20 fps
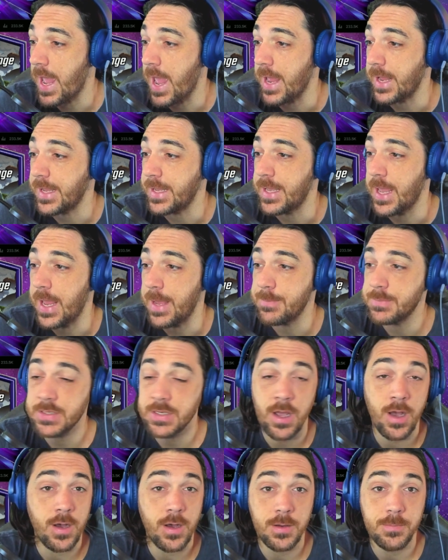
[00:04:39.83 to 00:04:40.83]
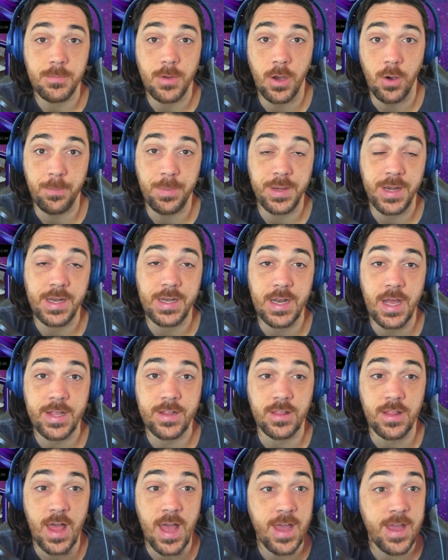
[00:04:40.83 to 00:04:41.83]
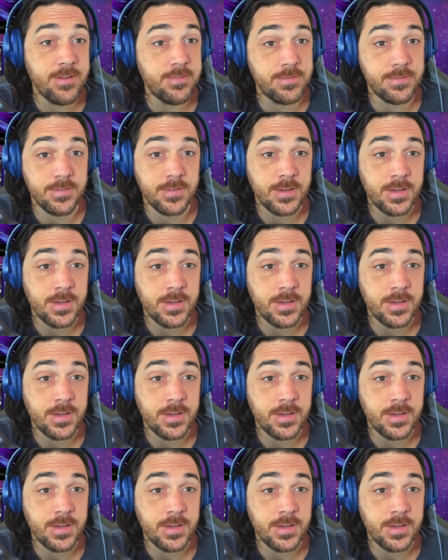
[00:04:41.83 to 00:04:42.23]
at Gamescom opening night live.